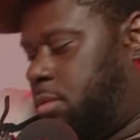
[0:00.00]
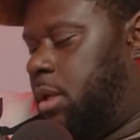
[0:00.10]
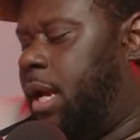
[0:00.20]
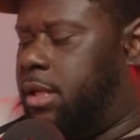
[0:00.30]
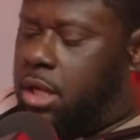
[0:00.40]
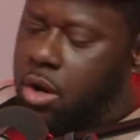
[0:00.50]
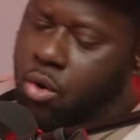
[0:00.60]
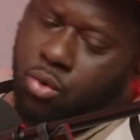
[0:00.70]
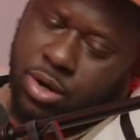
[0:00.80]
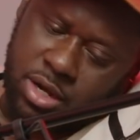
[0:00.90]
Every... He's a
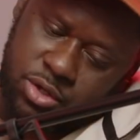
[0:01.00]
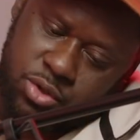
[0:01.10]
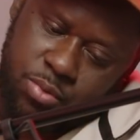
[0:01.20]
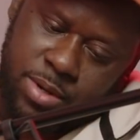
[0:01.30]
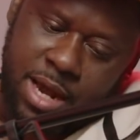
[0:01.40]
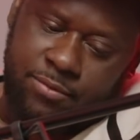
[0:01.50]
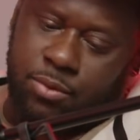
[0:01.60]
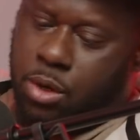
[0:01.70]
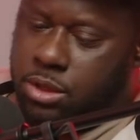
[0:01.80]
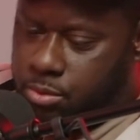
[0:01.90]
cool nigga too, man.
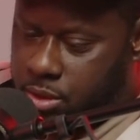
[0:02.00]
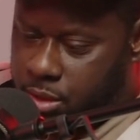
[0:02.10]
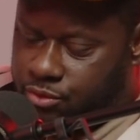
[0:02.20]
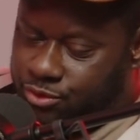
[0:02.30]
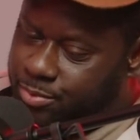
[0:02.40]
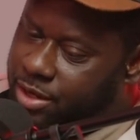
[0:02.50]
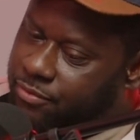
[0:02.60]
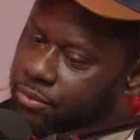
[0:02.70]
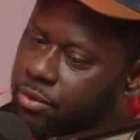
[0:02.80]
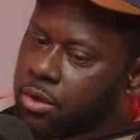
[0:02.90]
Afterwards, he, he was
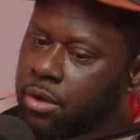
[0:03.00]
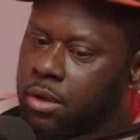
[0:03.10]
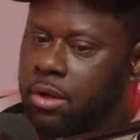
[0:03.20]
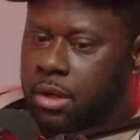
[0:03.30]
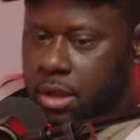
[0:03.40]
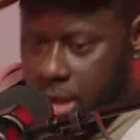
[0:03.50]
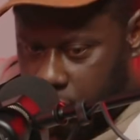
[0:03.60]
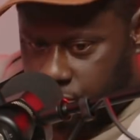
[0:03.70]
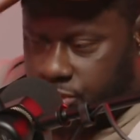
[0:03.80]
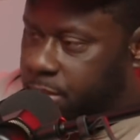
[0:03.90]
respectful. He
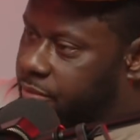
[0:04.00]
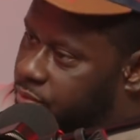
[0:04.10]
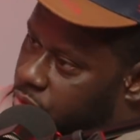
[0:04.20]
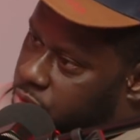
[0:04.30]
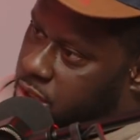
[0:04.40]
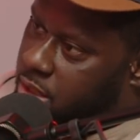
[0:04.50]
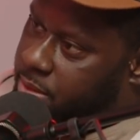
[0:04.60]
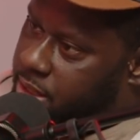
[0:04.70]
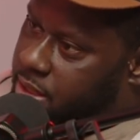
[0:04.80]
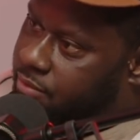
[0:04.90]
was respectful the whole time.
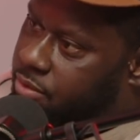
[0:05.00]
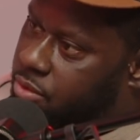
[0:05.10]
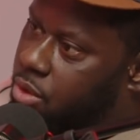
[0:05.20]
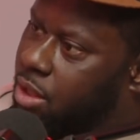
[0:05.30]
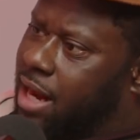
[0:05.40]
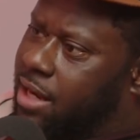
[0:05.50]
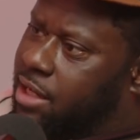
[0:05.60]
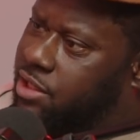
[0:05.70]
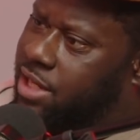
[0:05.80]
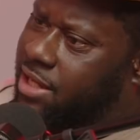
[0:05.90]
He ain't never, you know, a lot of
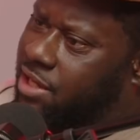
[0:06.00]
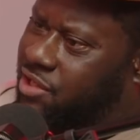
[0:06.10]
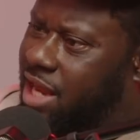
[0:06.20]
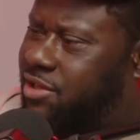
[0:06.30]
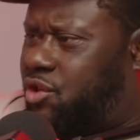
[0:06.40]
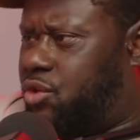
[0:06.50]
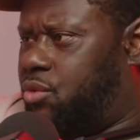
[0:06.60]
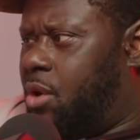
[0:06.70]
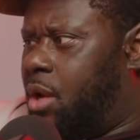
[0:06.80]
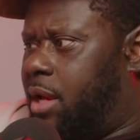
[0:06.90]
niggas take their shots at you.
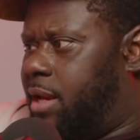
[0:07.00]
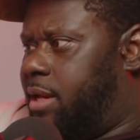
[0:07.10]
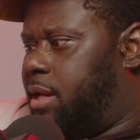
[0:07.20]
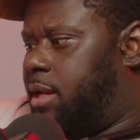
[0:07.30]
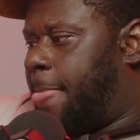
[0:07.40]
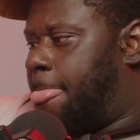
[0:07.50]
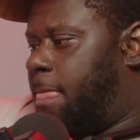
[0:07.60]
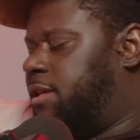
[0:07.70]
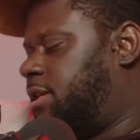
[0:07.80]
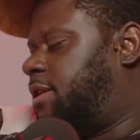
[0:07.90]

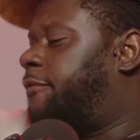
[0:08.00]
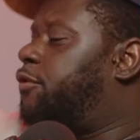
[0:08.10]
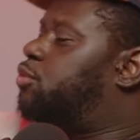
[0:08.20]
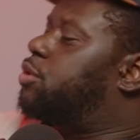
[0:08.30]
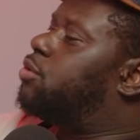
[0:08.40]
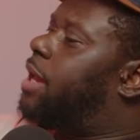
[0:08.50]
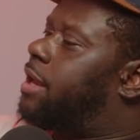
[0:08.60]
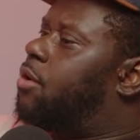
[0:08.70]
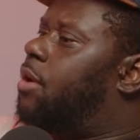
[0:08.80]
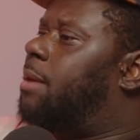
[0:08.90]
It's a difference when you like,
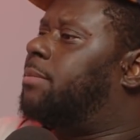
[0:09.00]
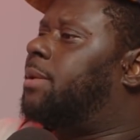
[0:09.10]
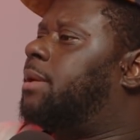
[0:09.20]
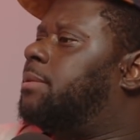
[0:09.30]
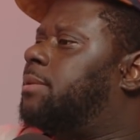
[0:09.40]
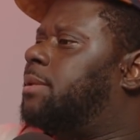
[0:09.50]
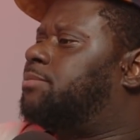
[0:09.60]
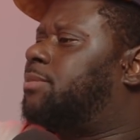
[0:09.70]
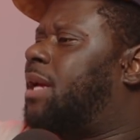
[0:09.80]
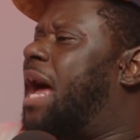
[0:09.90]
yo, I'm
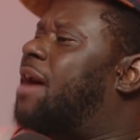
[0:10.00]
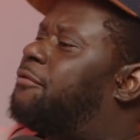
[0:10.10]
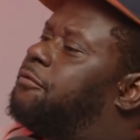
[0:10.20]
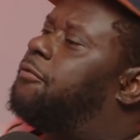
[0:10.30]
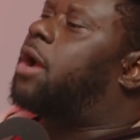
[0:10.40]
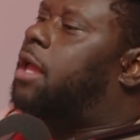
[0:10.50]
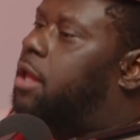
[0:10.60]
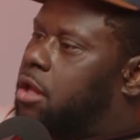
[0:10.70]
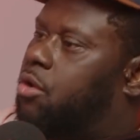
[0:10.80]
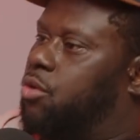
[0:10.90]
I fucking
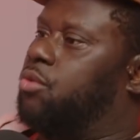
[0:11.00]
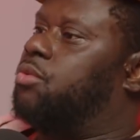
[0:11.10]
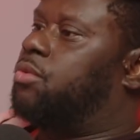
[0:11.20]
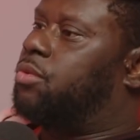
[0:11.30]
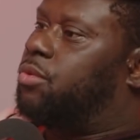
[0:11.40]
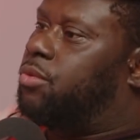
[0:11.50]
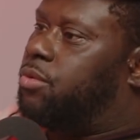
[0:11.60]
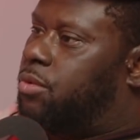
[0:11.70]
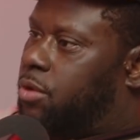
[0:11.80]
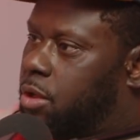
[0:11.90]
kill you. Mm.
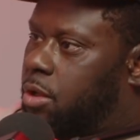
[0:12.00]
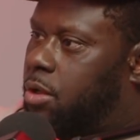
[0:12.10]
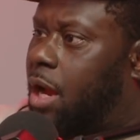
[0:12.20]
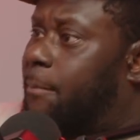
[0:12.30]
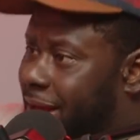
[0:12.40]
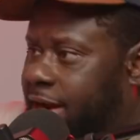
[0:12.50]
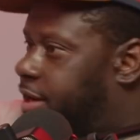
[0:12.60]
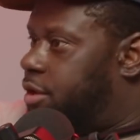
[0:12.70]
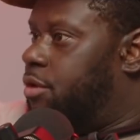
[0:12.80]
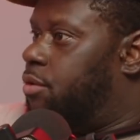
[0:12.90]
I'm better
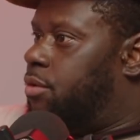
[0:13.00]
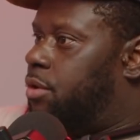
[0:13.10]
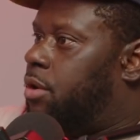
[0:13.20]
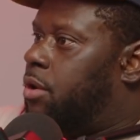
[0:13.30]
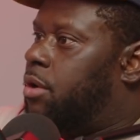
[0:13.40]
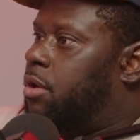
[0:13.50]
than you. Yeah.